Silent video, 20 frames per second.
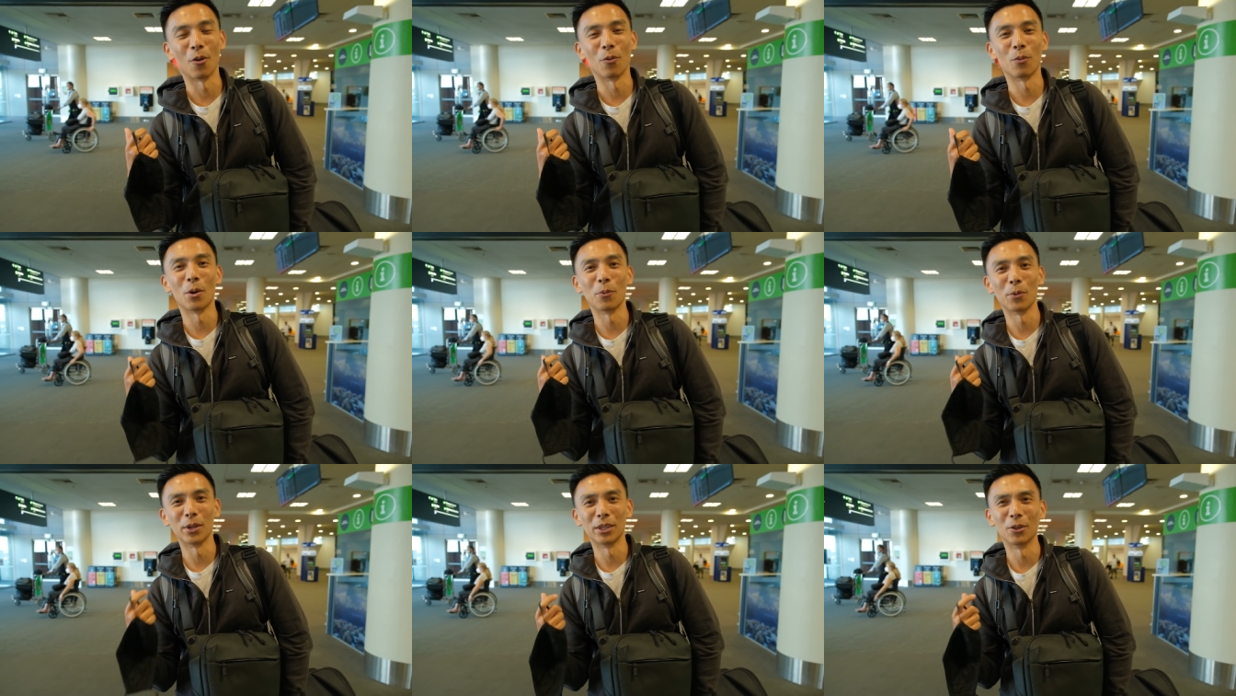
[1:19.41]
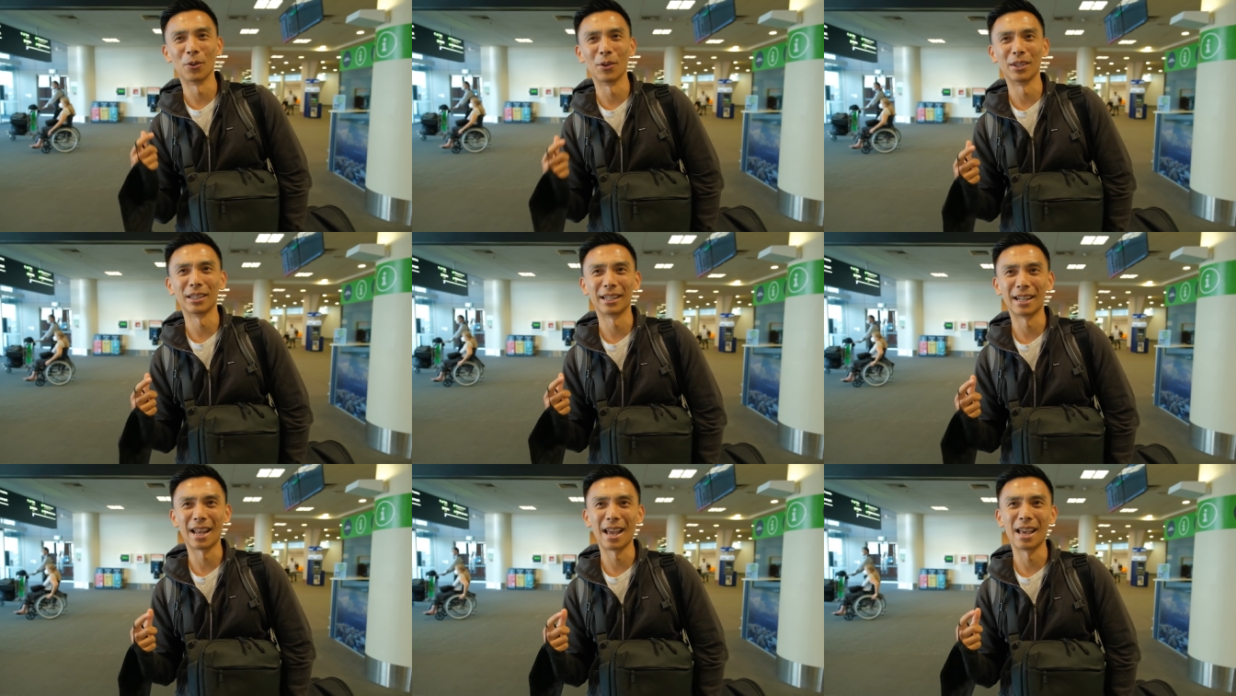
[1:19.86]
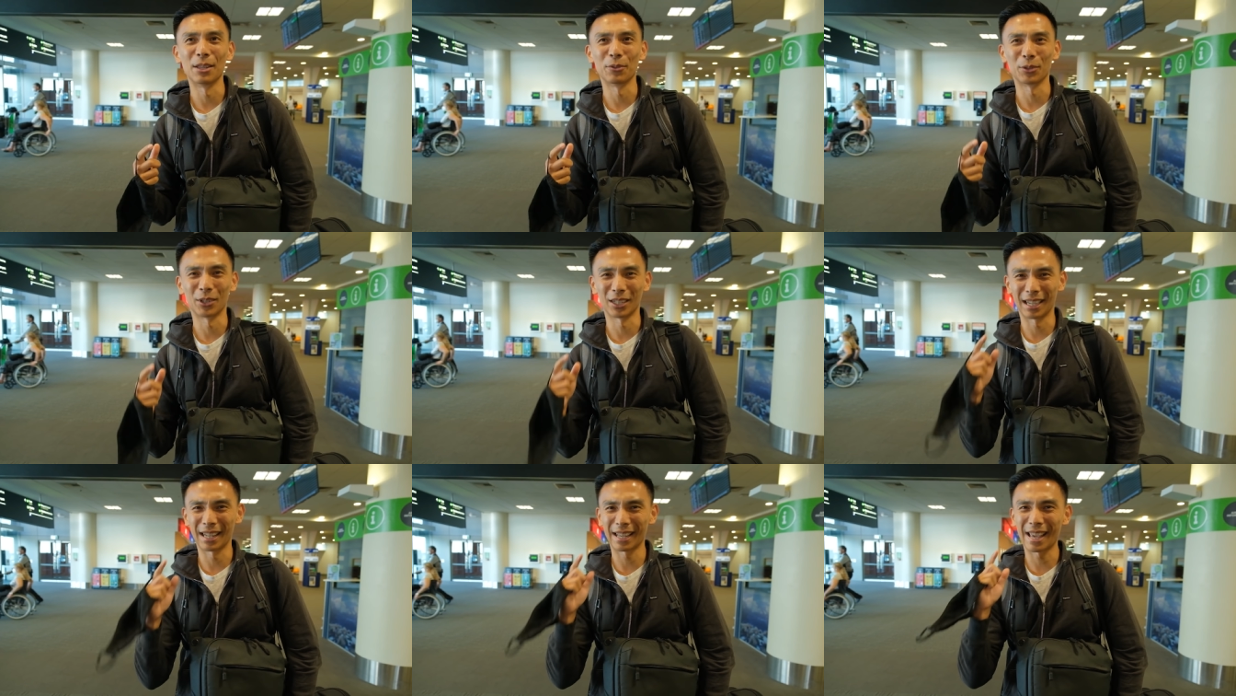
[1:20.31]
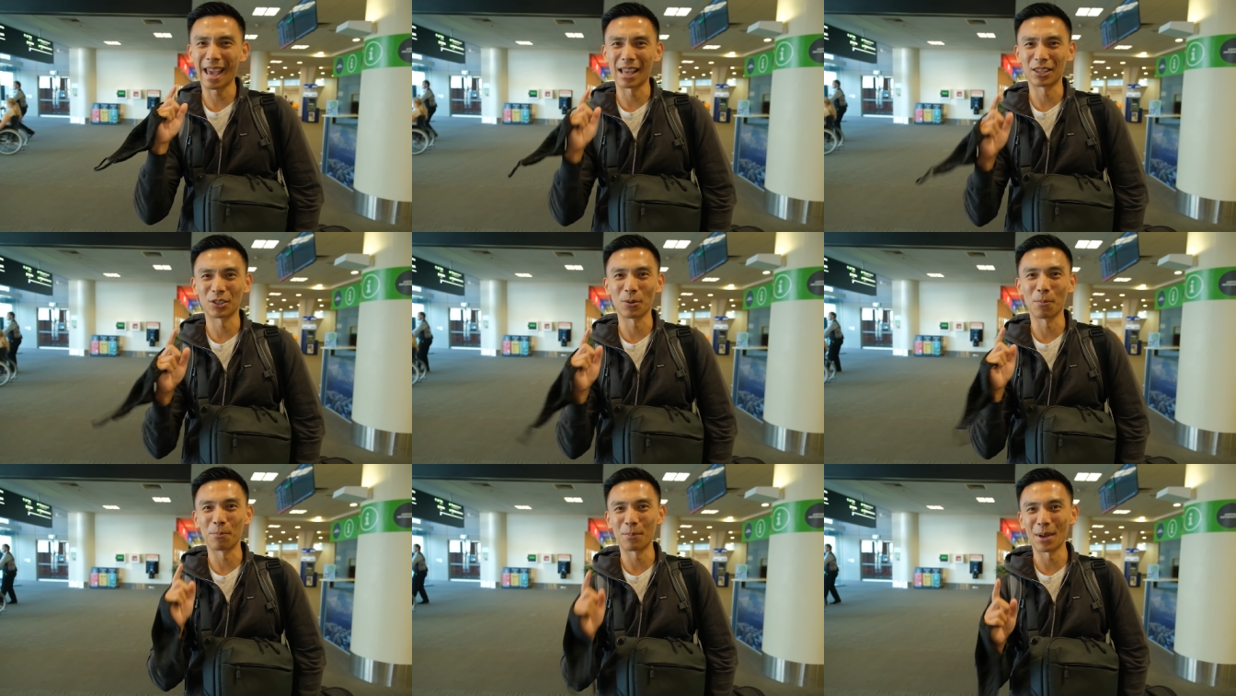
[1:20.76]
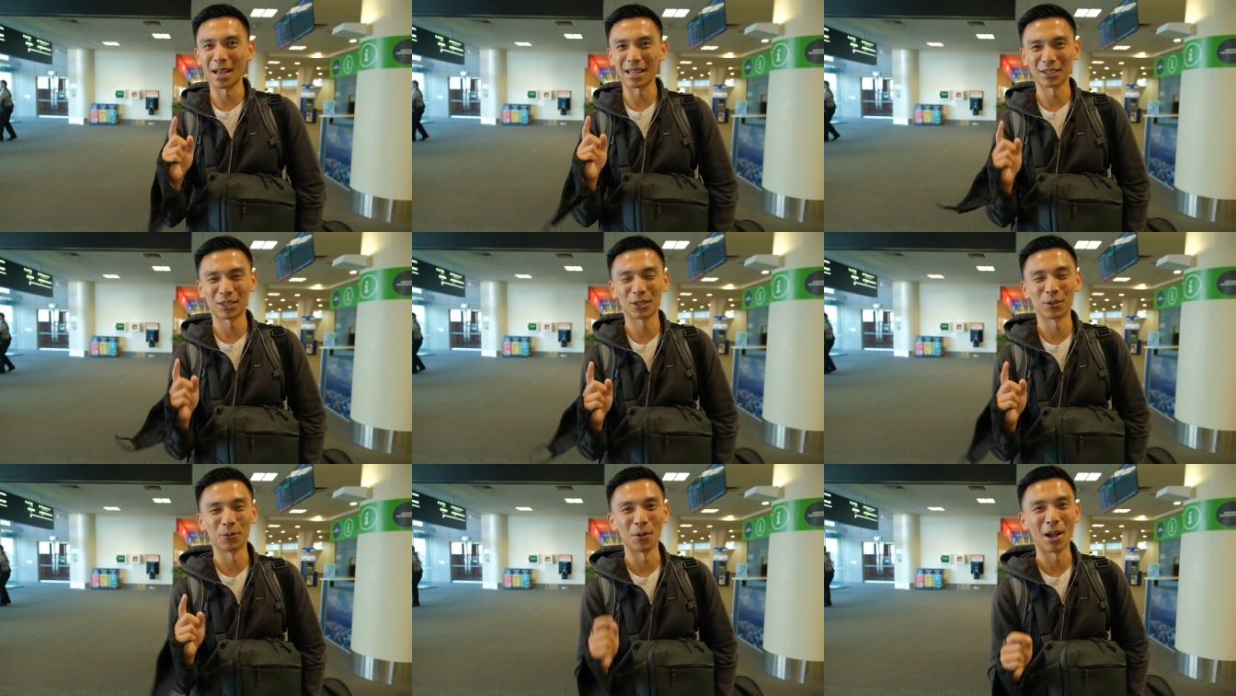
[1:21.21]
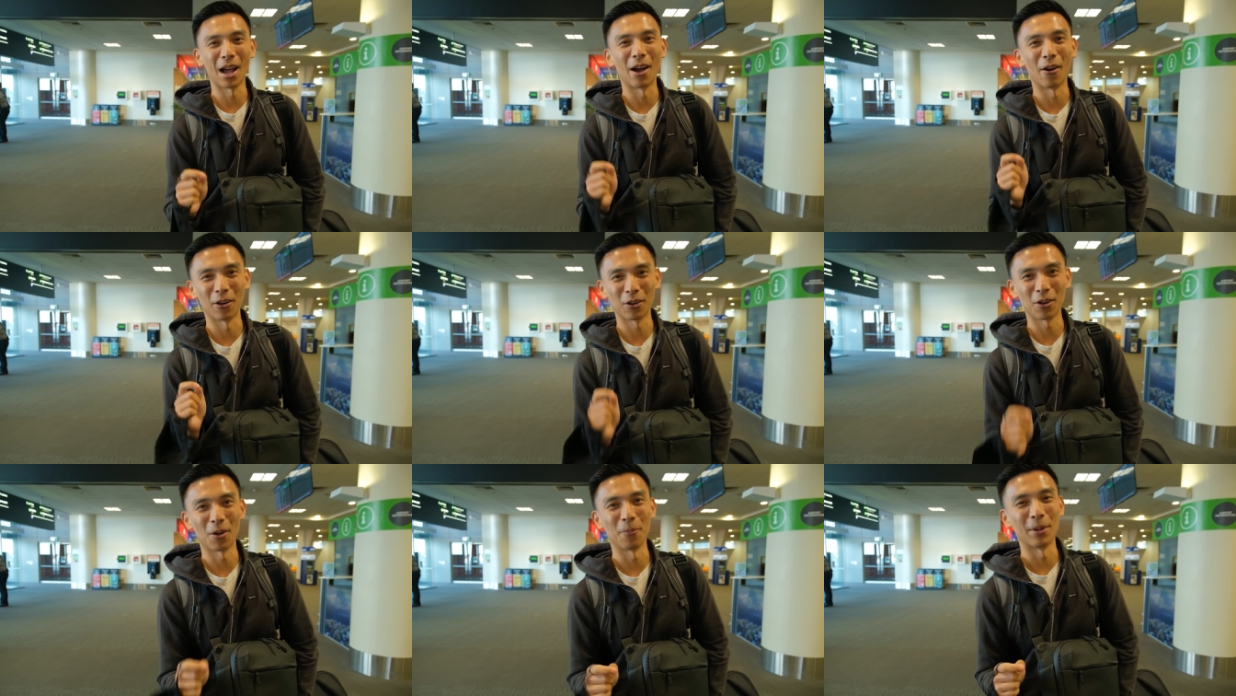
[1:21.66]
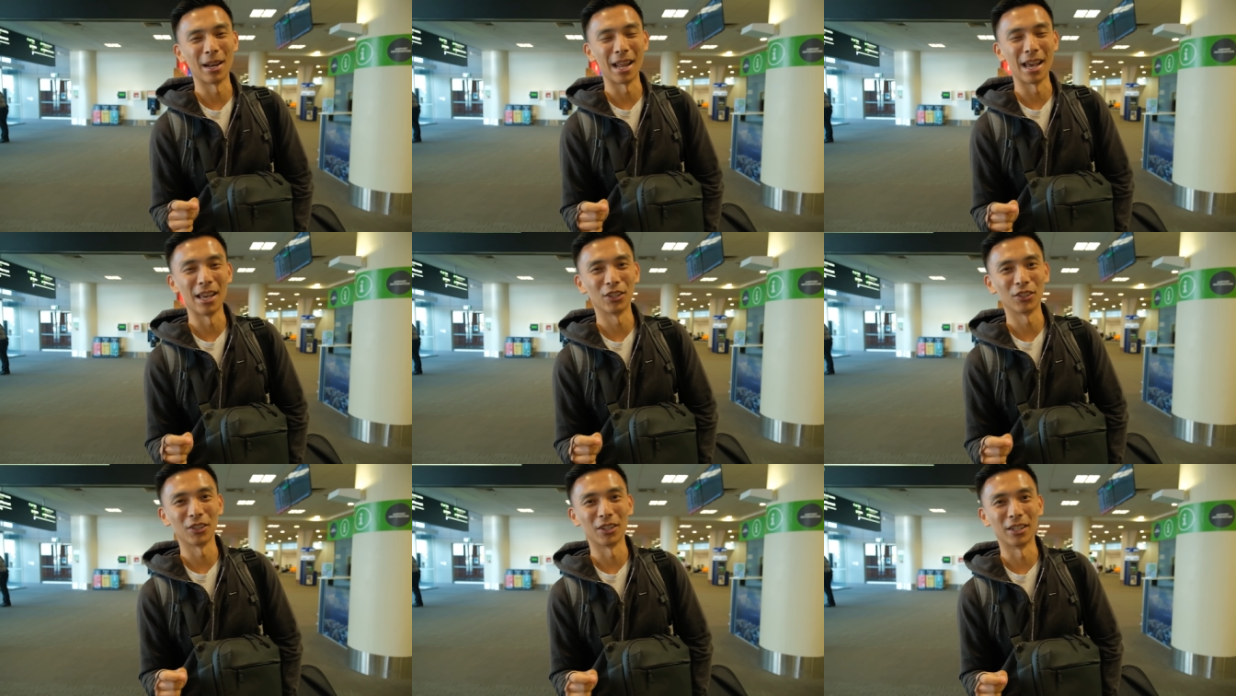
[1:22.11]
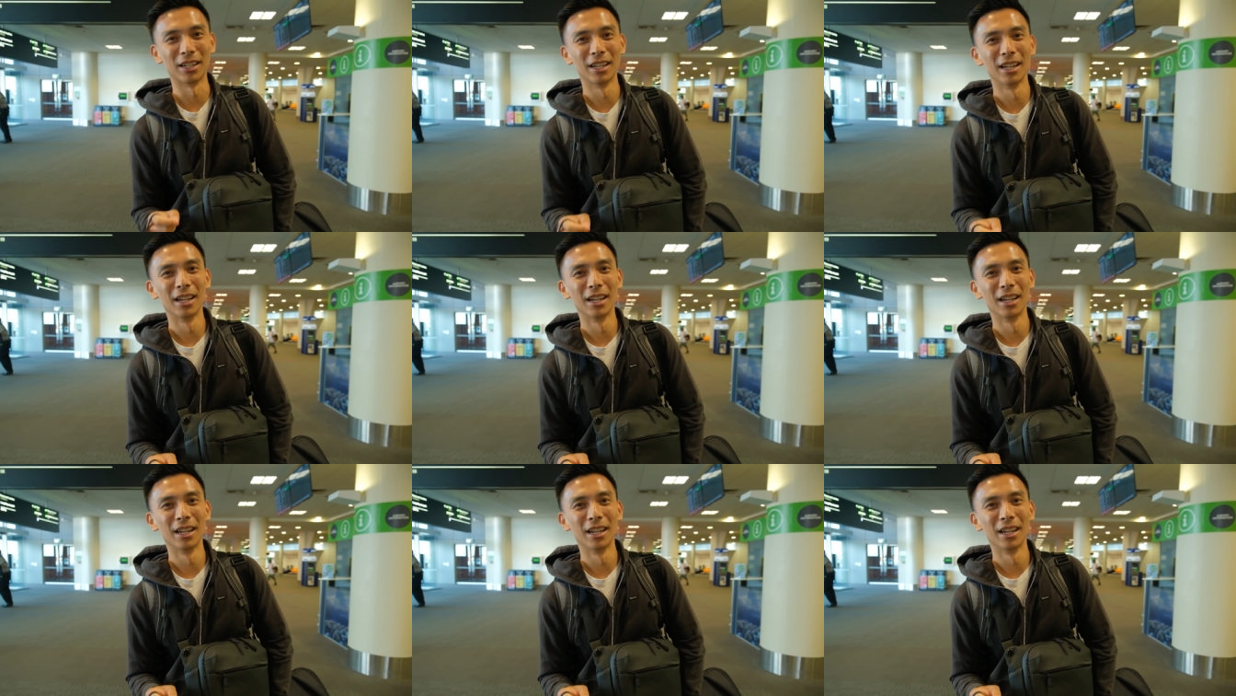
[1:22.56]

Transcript: what we're doing today is we're going to catch a bus to our accommodation,